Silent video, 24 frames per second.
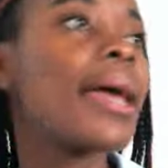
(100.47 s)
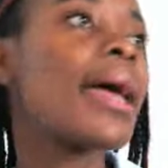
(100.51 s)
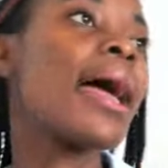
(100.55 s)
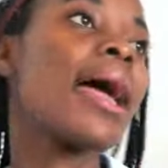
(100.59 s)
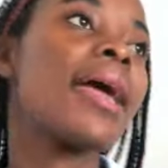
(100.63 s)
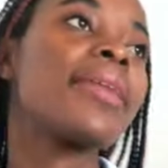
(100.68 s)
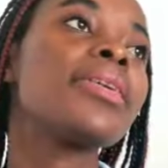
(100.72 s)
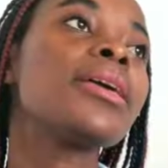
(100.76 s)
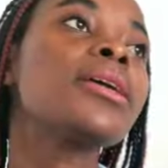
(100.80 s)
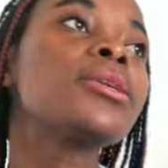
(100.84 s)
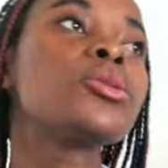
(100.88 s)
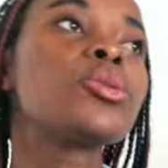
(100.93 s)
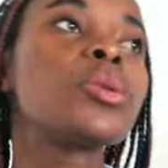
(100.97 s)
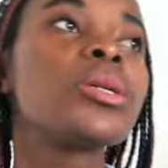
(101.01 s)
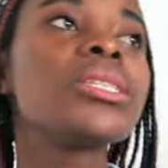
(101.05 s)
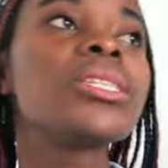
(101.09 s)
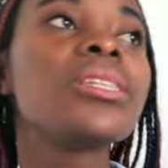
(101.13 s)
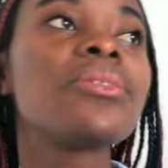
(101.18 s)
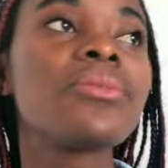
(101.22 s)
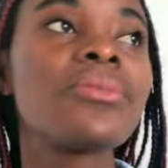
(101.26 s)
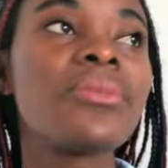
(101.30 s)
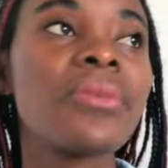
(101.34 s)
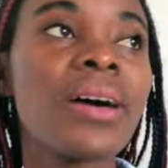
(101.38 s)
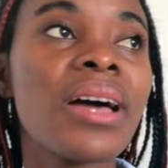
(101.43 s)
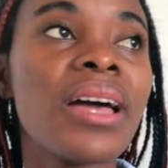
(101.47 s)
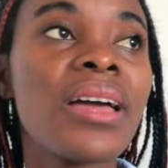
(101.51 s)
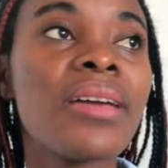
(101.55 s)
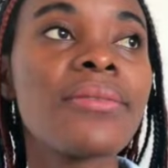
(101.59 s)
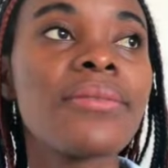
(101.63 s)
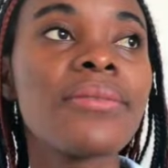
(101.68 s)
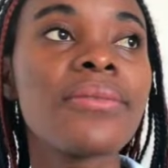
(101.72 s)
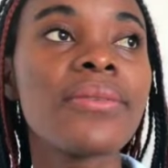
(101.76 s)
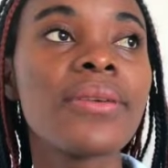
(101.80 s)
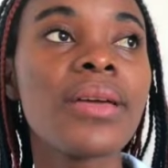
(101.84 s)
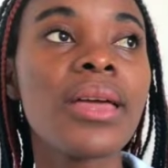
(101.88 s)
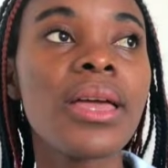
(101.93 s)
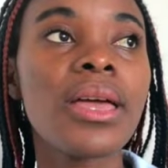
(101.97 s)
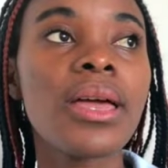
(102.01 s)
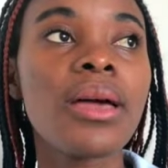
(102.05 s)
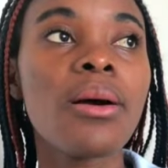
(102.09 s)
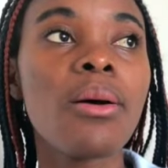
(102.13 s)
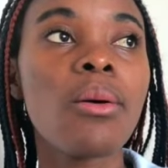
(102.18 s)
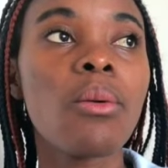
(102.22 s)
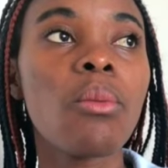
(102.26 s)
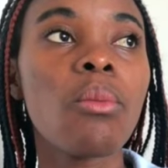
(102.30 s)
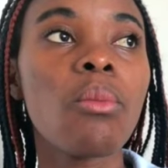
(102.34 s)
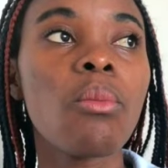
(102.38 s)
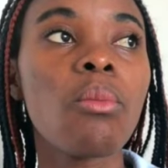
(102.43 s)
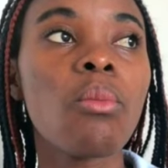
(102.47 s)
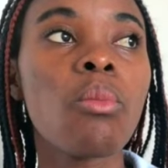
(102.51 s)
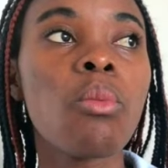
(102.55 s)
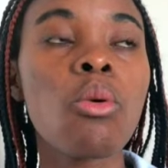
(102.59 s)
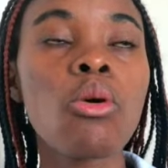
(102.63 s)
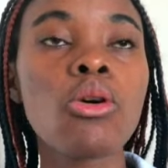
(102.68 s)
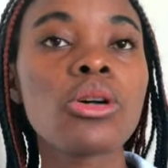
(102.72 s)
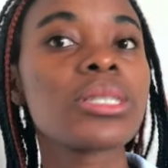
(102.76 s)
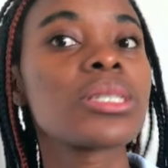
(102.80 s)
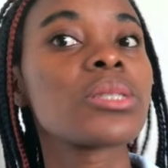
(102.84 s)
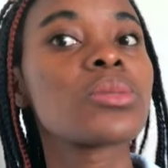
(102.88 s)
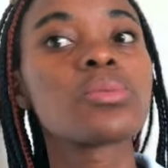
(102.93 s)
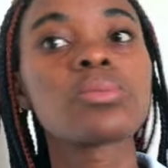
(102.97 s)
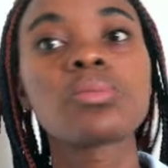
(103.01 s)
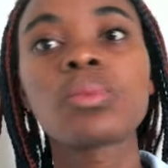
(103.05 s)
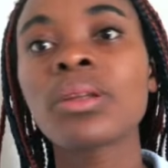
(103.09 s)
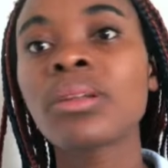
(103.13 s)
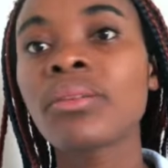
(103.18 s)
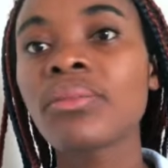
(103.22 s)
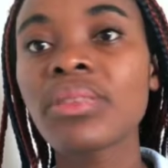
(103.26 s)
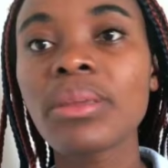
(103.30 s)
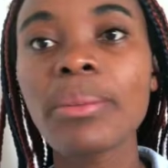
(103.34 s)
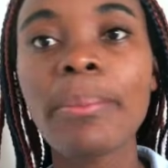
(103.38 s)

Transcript: I think 25 was one of the